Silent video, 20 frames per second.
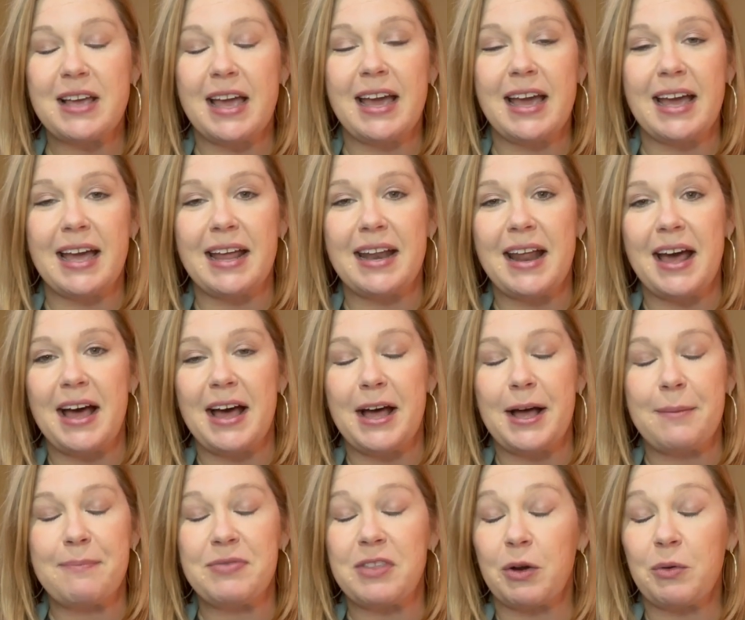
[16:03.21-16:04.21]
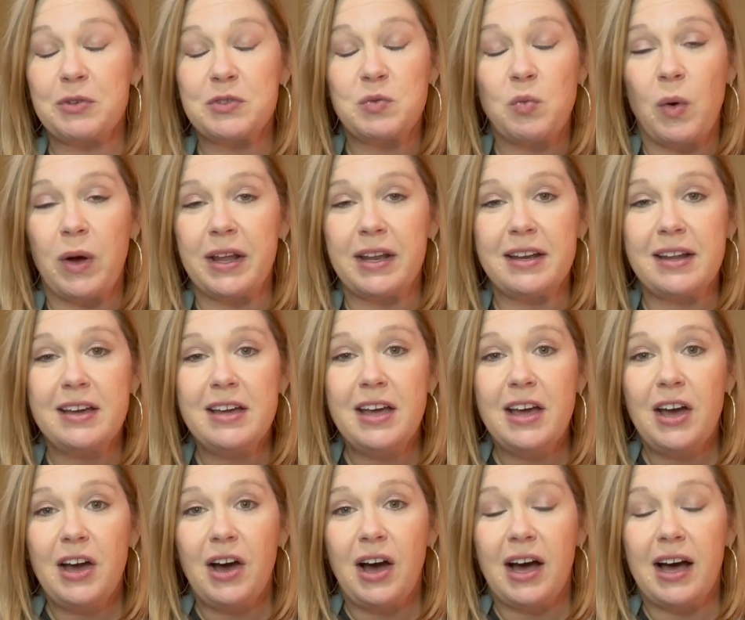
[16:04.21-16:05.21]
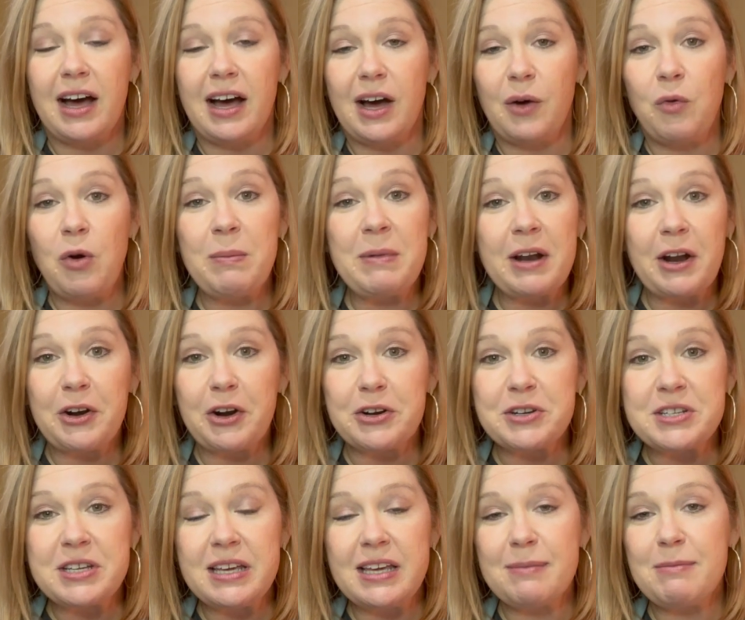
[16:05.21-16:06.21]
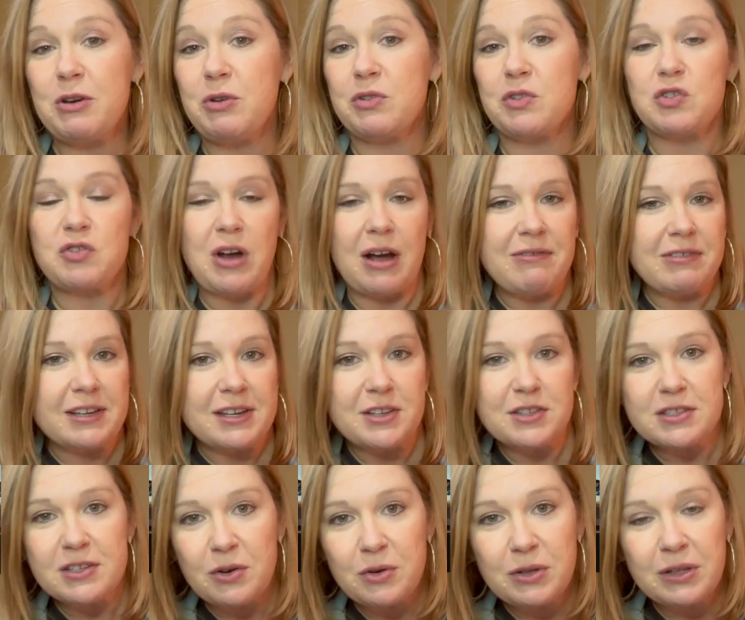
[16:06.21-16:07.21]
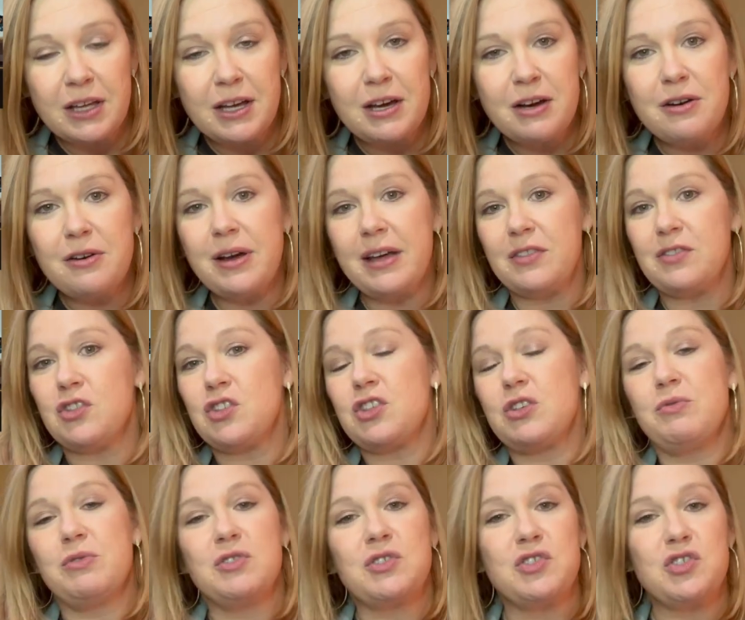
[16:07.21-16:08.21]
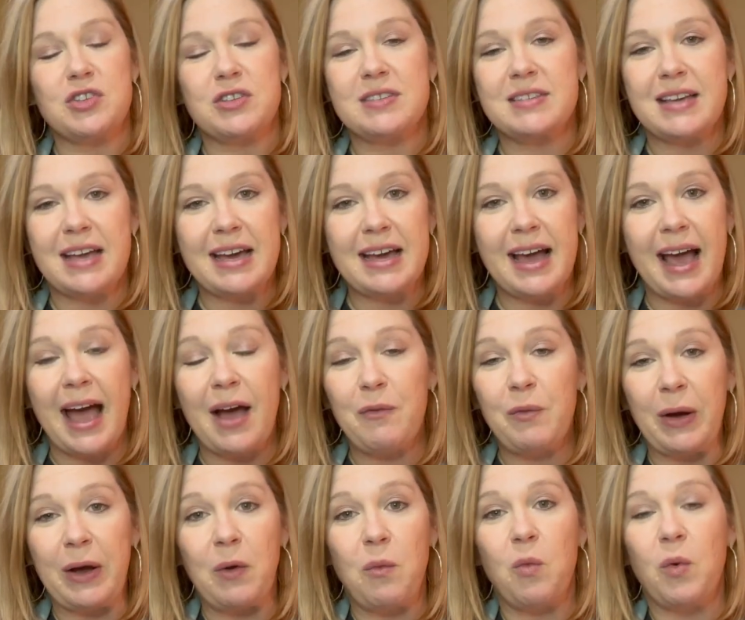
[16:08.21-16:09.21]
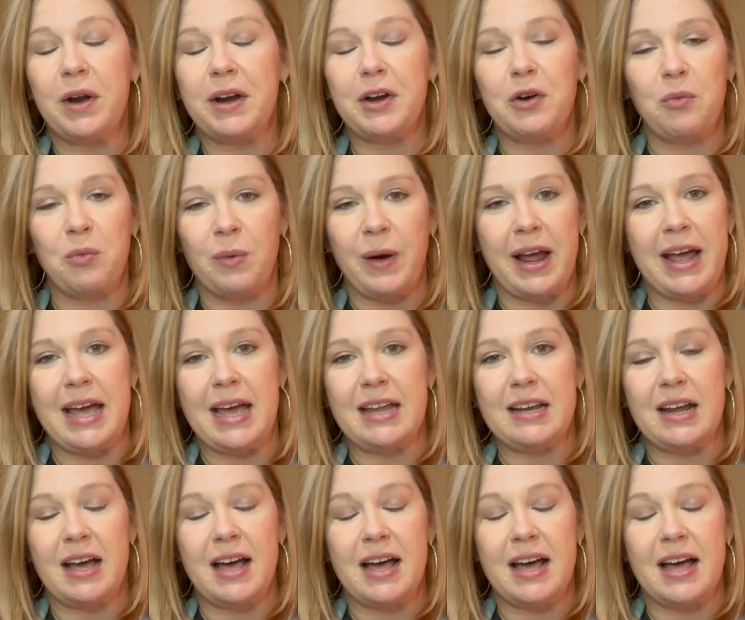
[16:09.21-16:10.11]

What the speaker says: And there was one woman on our team who was traveling solo, and she was just saying like what a great